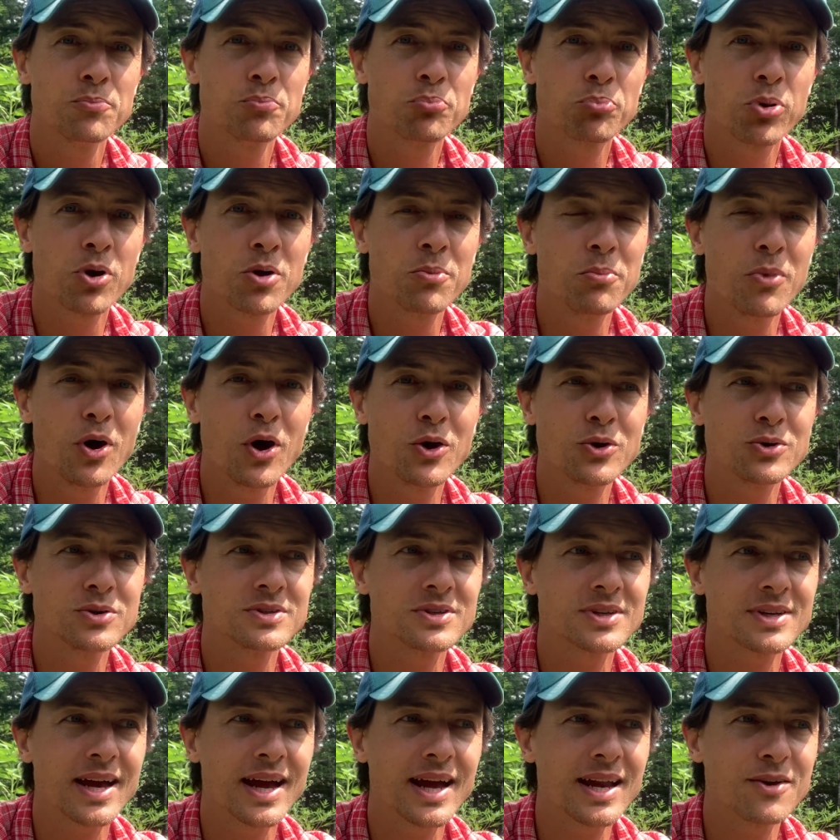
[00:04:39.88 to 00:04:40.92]
promote
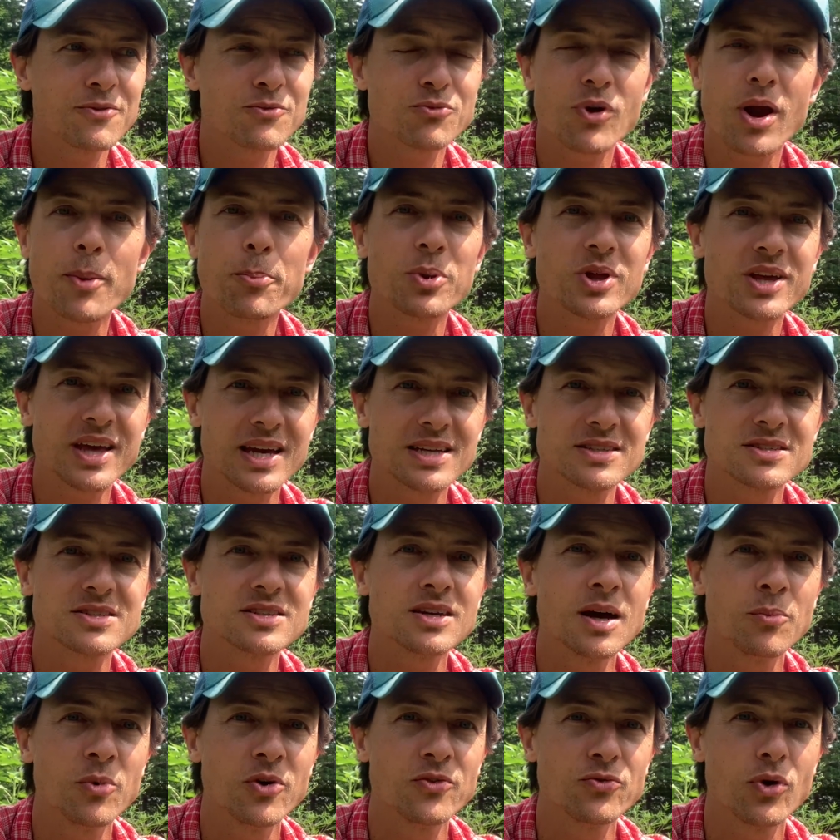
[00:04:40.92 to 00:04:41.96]
and kind of replicate
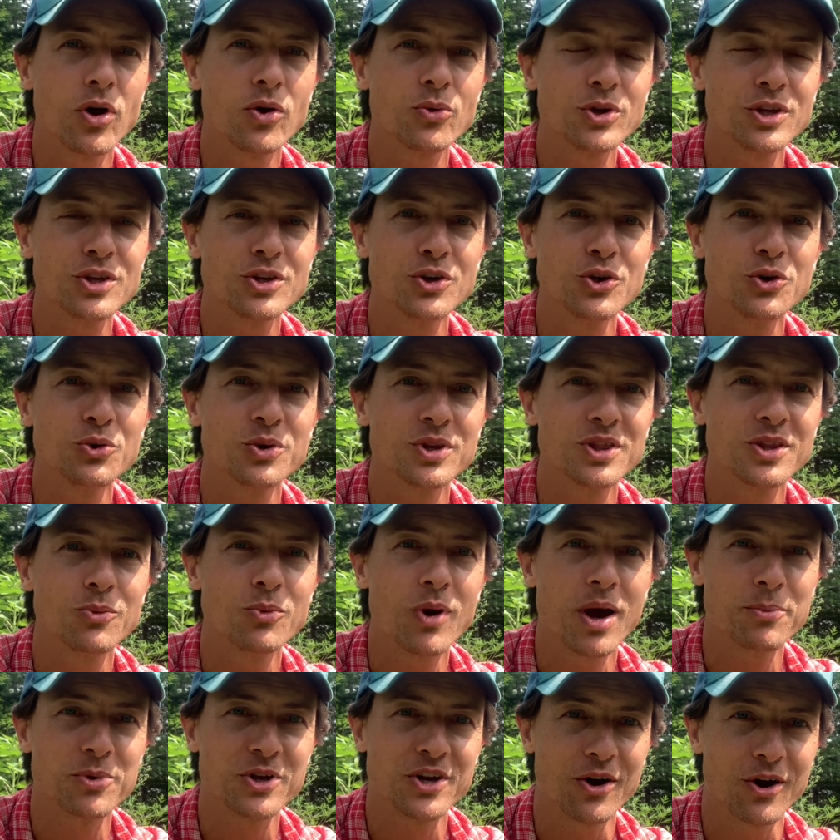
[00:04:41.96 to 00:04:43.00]
some of what we do with the
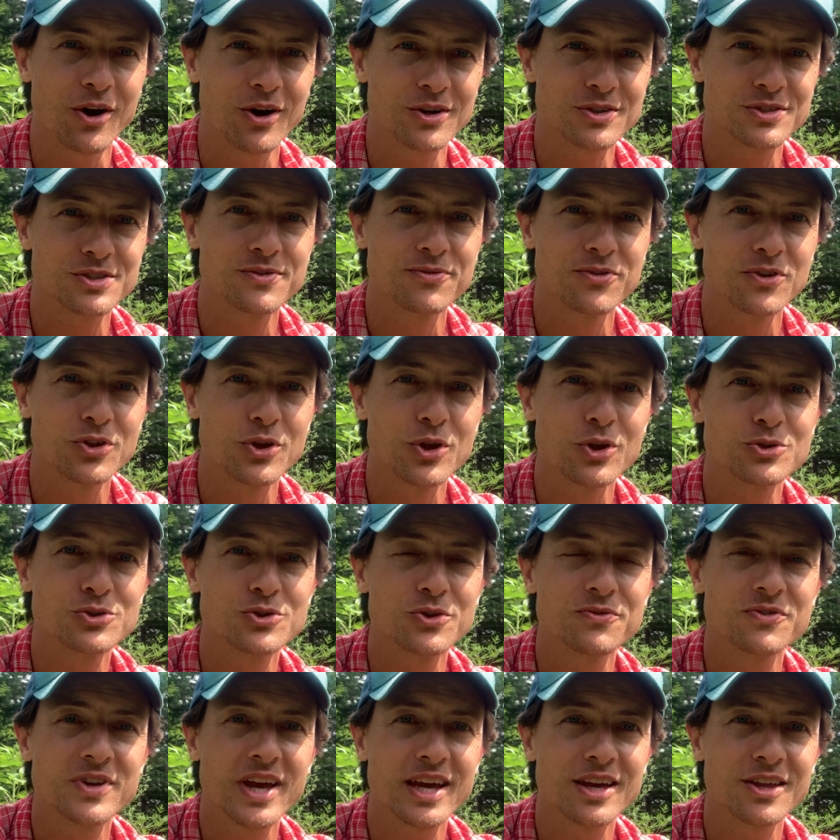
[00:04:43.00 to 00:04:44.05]
webinars for those
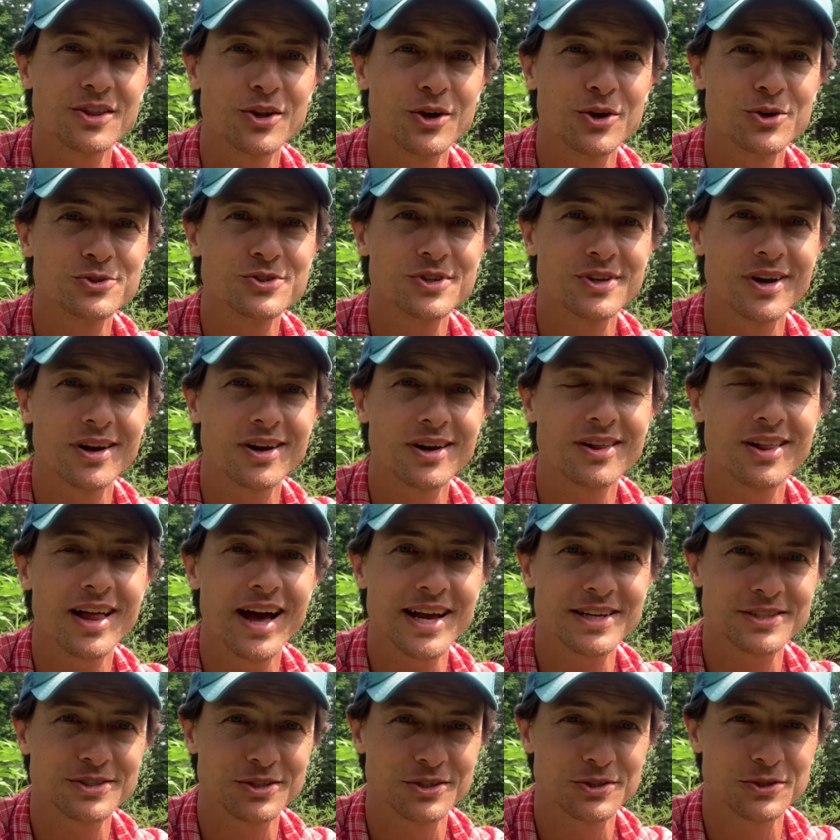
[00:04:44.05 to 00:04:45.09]
who've taken those in our
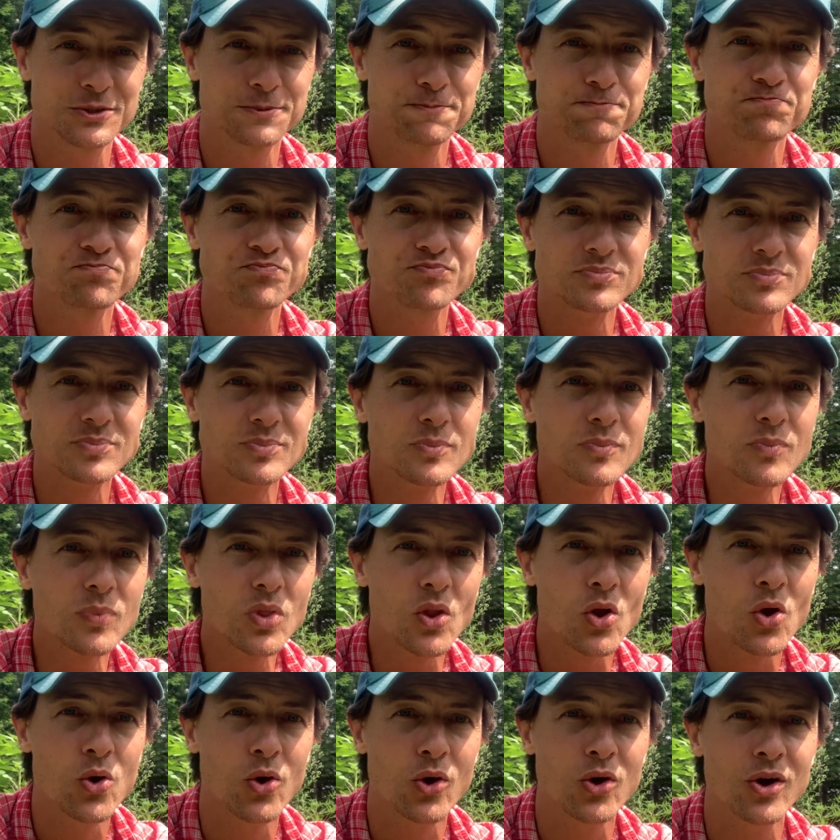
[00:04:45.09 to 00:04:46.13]
classes
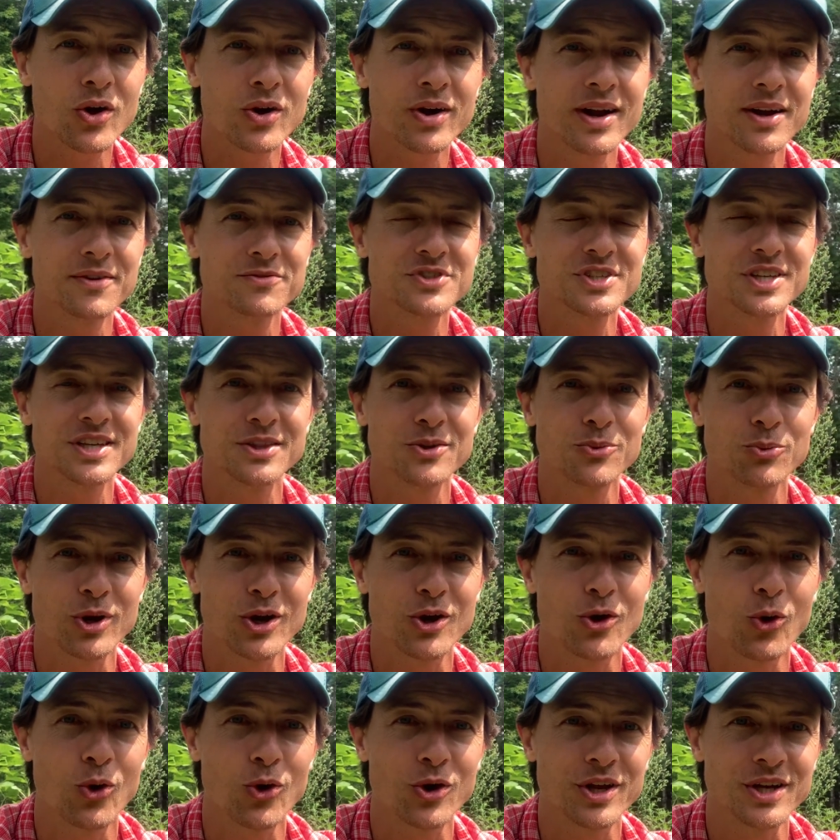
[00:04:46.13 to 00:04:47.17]
or have seen the
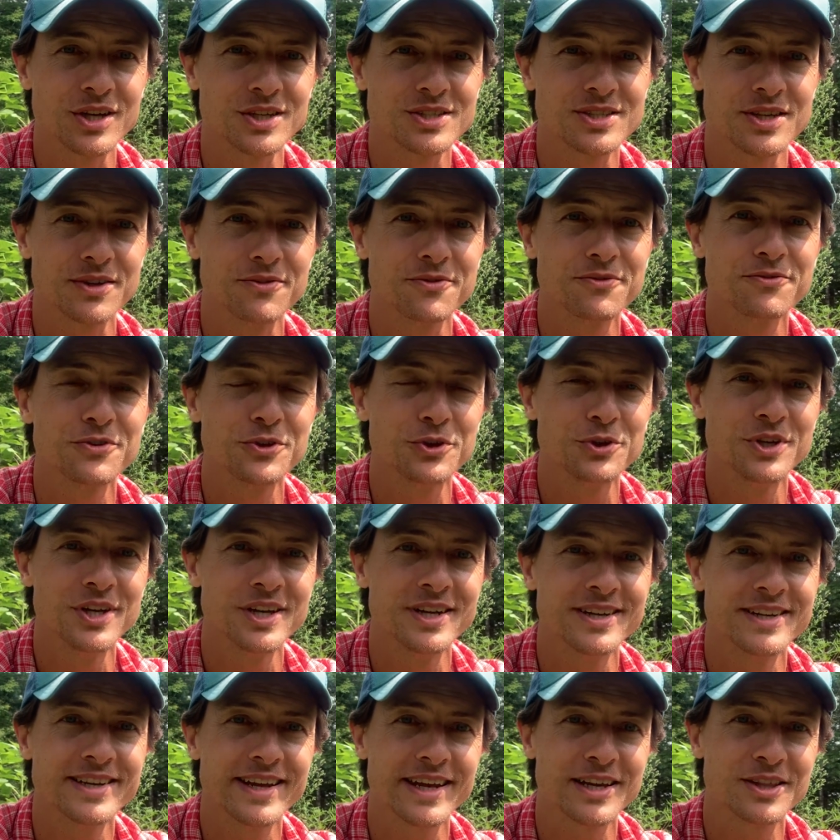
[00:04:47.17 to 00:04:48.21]
recordings if you
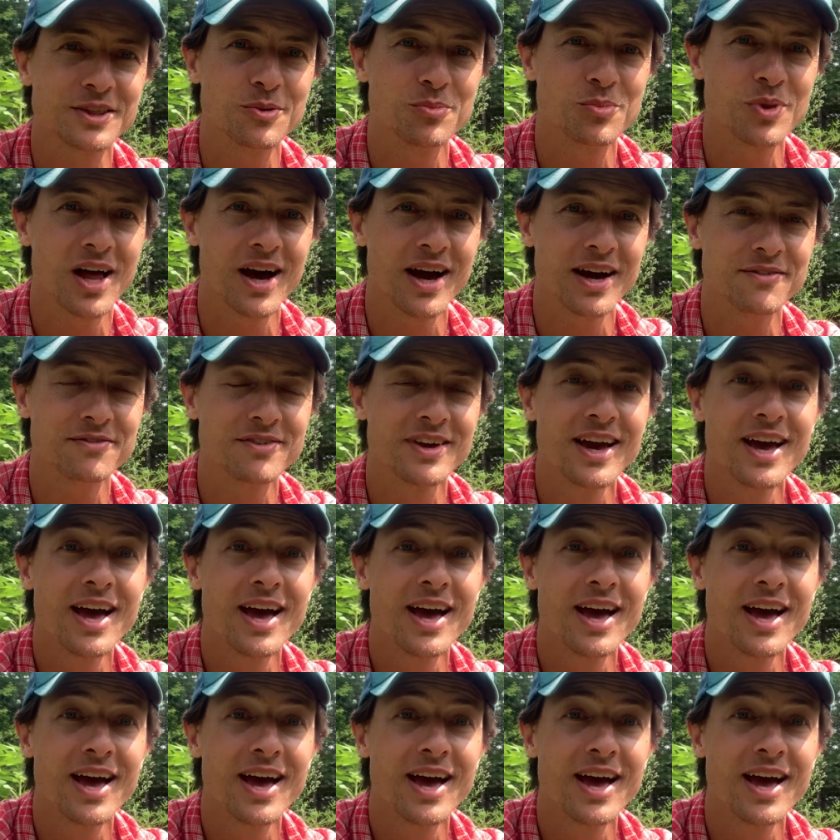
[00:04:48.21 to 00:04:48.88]
didn't take them live.